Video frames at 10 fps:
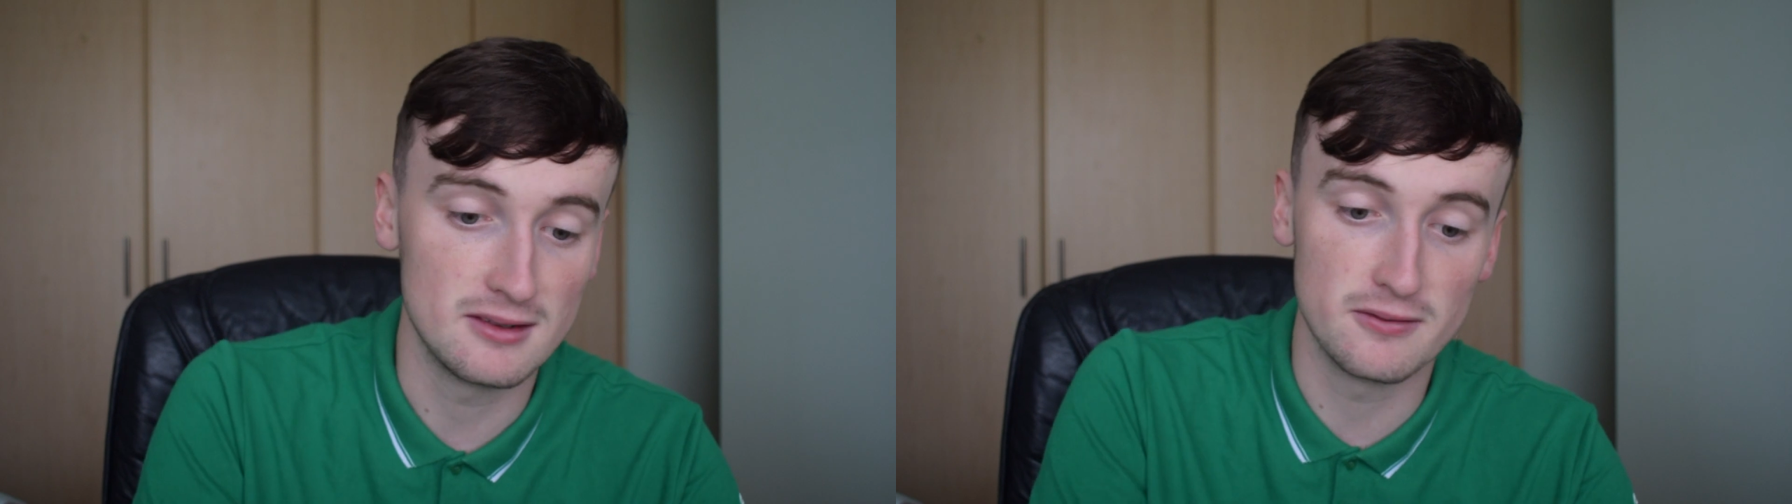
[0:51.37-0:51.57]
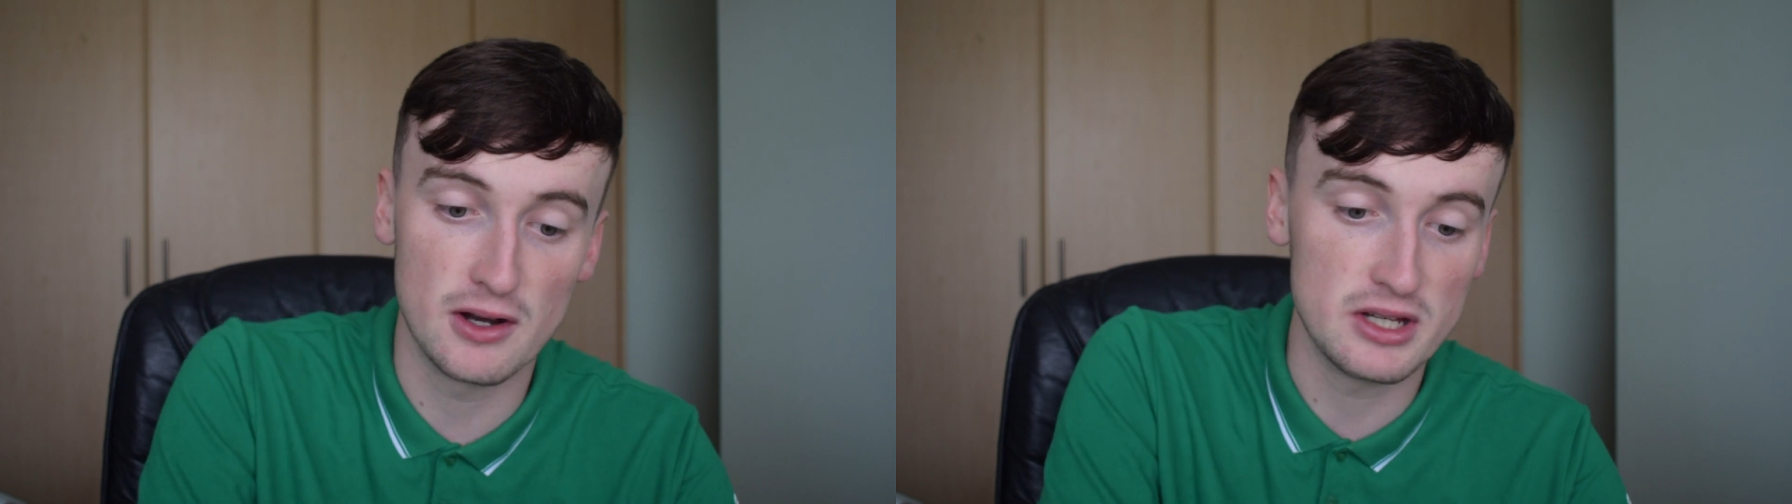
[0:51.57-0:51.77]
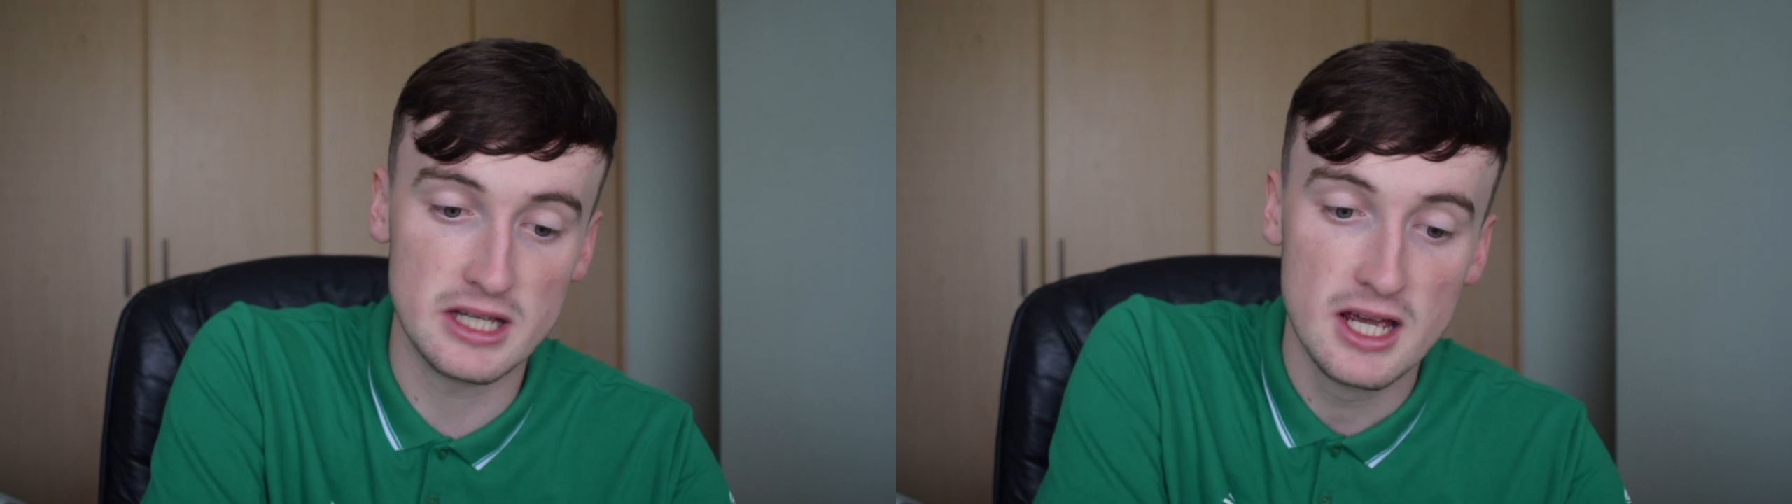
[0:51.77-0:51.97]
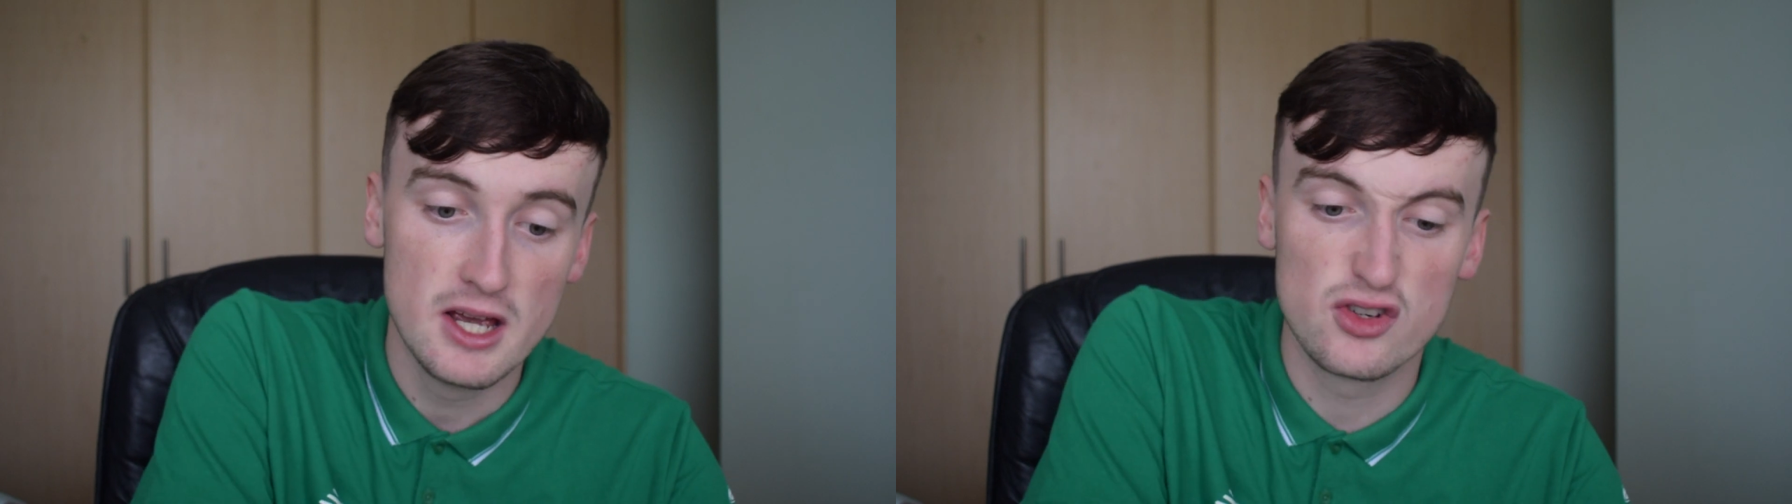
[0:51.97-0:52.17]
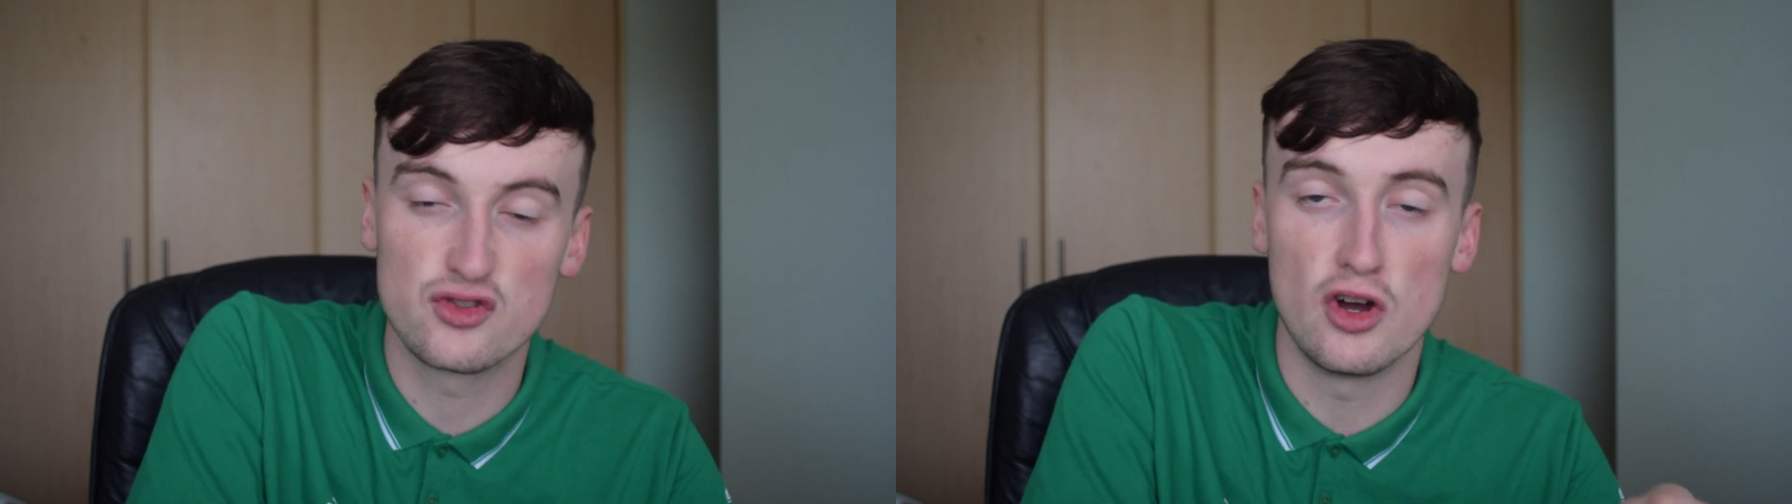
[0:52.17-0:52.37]
It's a very
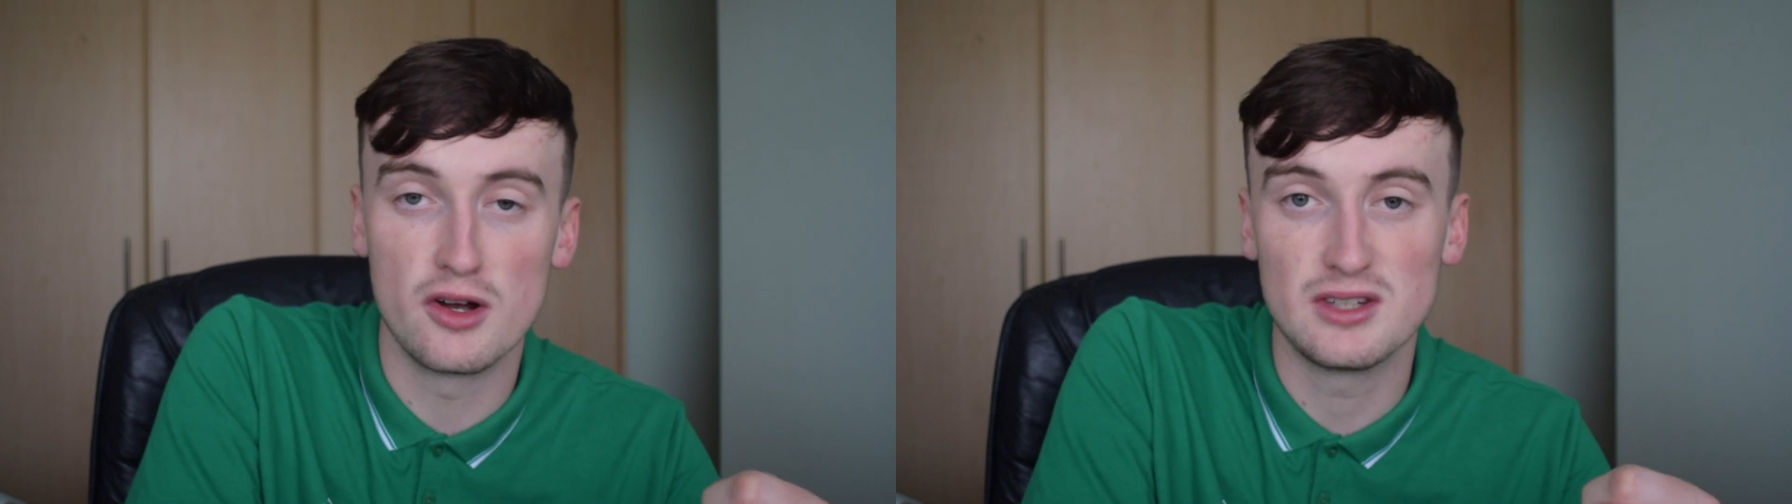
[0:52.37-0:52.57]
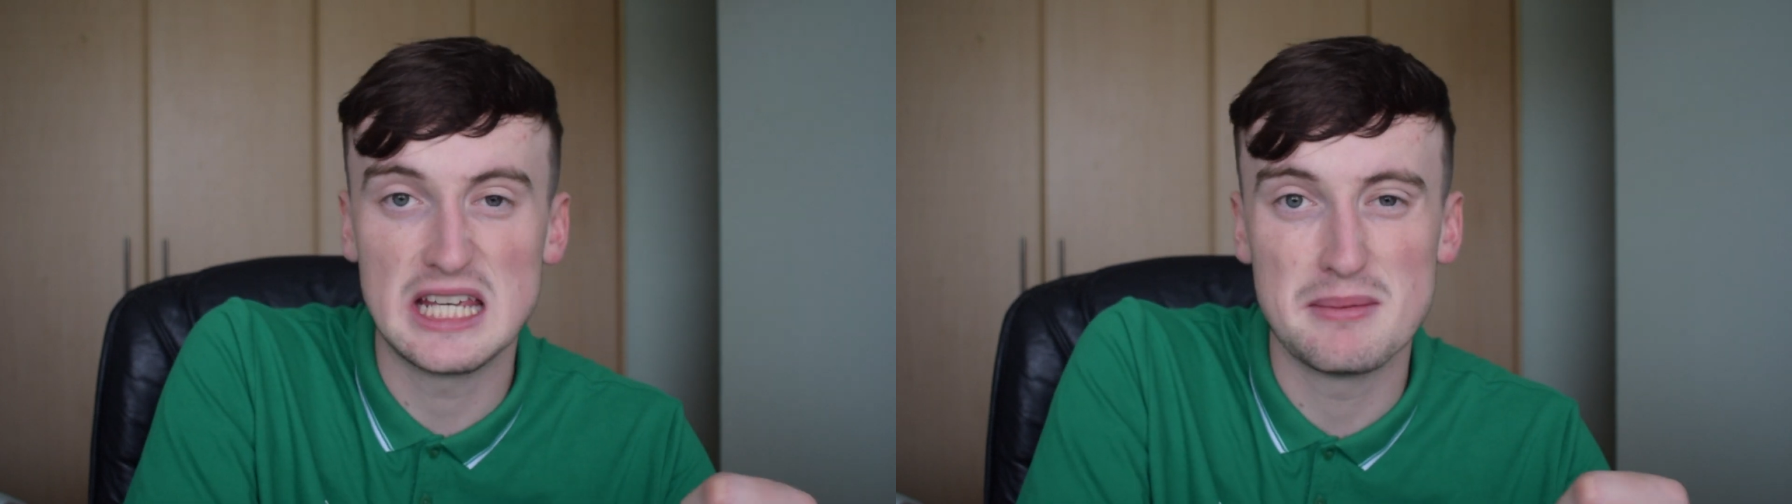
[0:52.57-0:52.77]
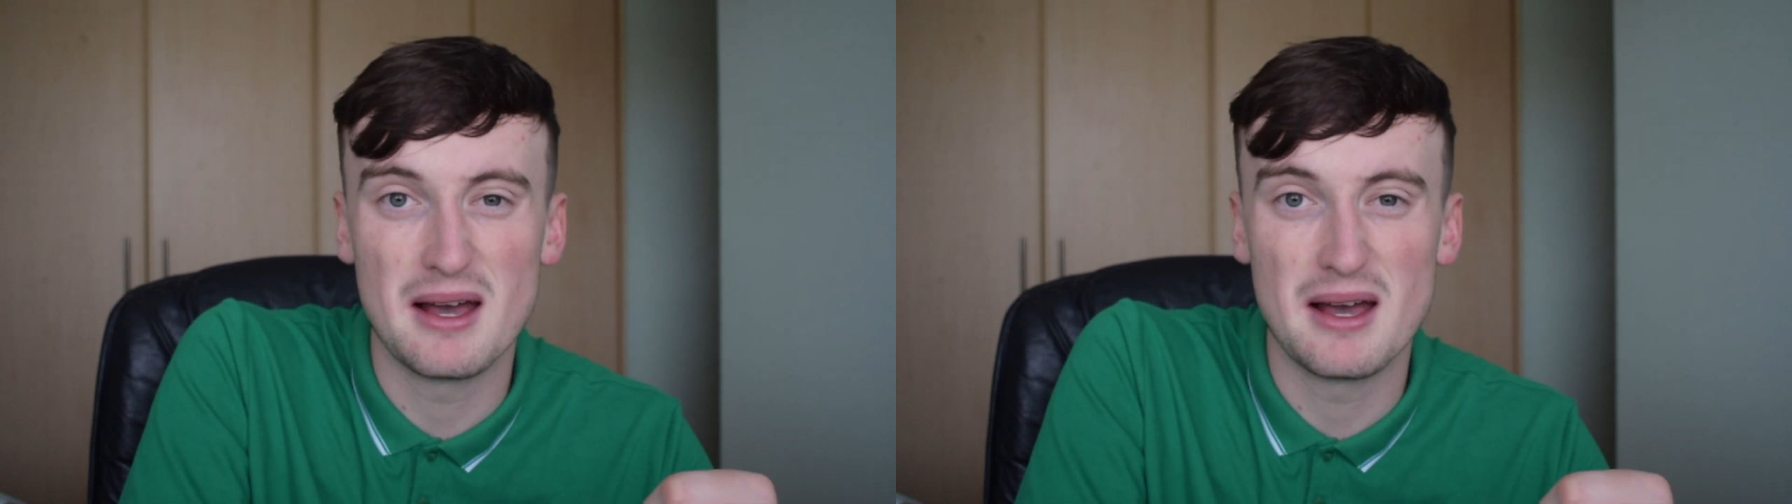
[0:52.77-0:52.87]
strong team,